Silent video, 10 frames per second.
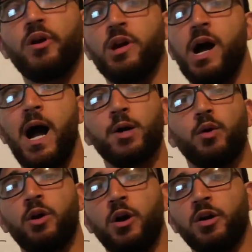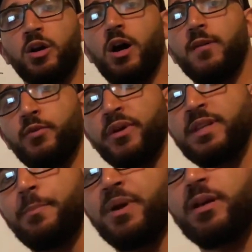an aqua guard covering
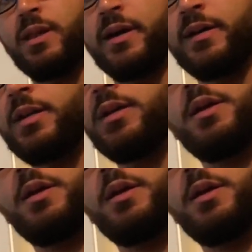that PICC line.